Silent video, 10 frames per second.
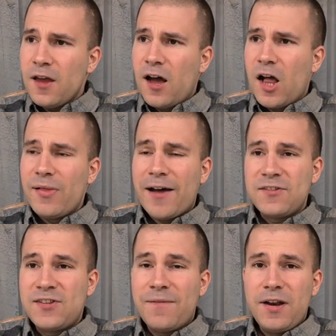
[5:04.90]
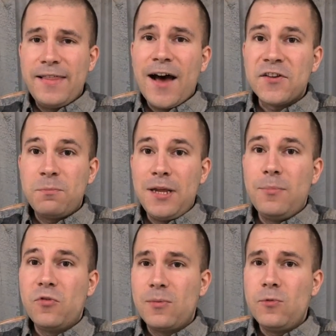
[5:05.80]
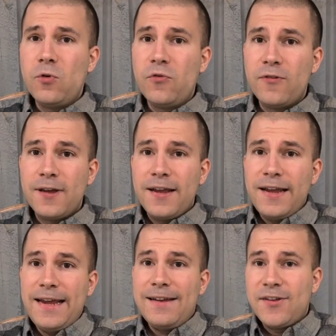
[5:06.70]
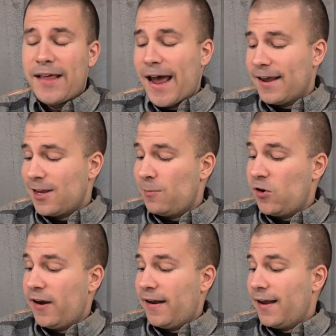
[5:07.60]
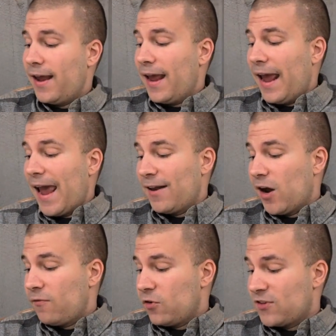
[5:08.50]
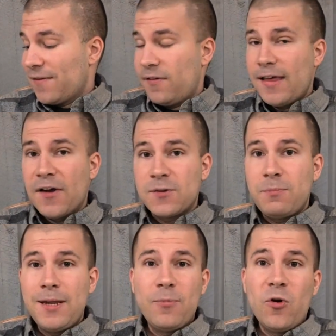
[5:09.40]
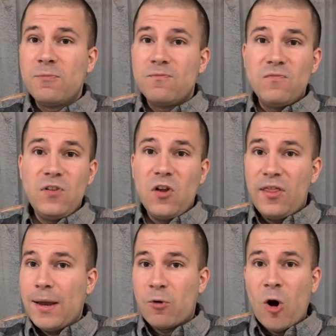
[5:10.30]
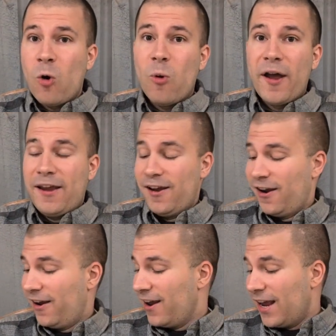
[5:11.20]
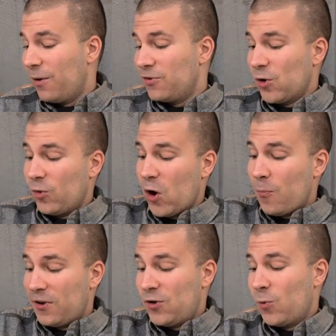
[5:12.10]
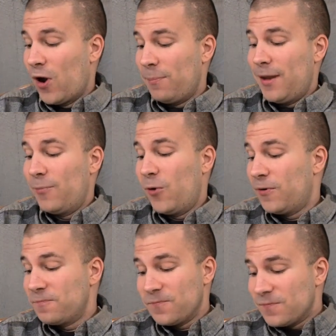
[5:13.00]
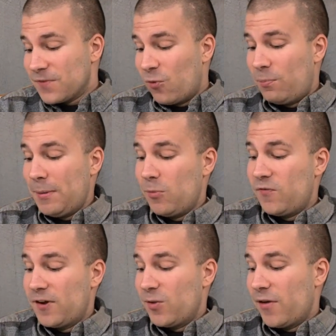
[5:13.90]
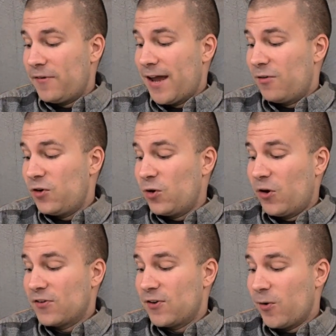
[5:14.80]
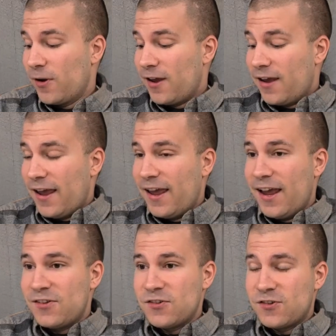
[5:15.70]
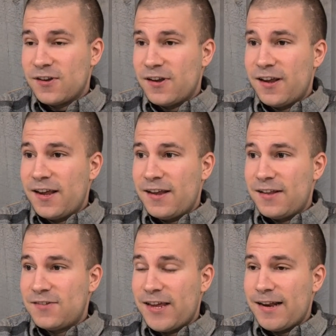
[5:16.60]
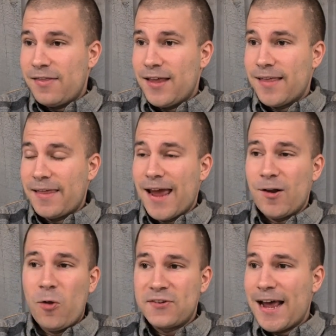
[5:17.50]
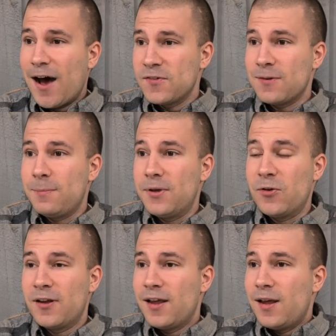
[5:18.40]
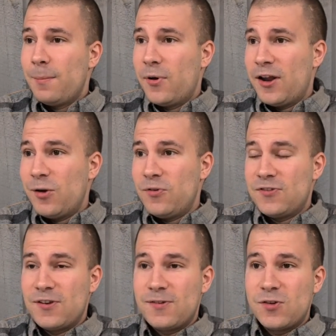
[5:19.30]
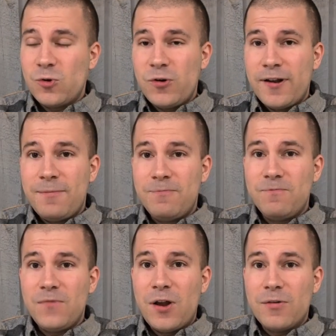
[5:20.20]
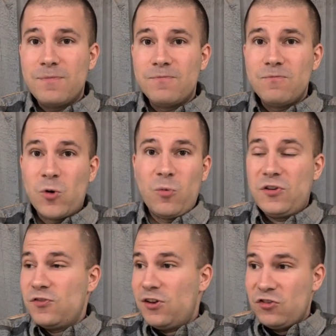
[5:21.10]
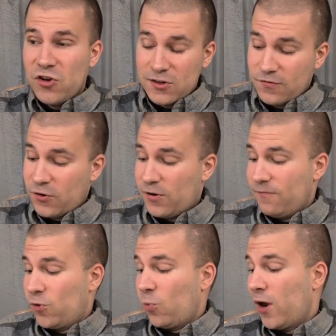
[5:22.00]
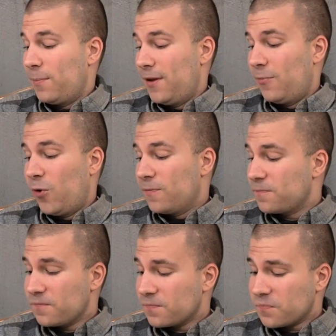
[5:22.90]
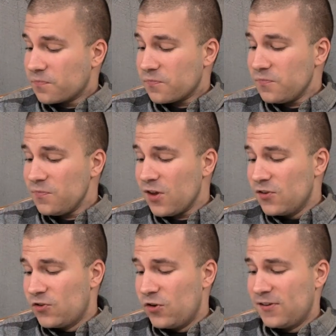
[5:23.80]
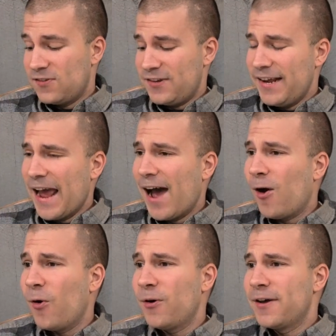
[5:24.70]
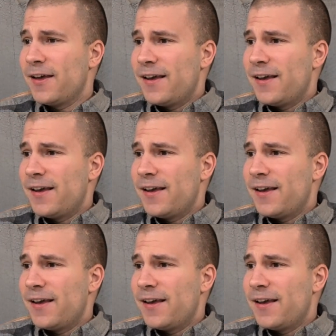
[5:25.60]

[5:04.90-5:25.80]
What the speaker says: allowed 70,000 people to move into that community. And of those 70,000 people, they were all white. It was only open to white people when people moved into Levittown, New York. So it's just insane to think that they had all this housing built, but it was excluded, or was just for white people. So you can see how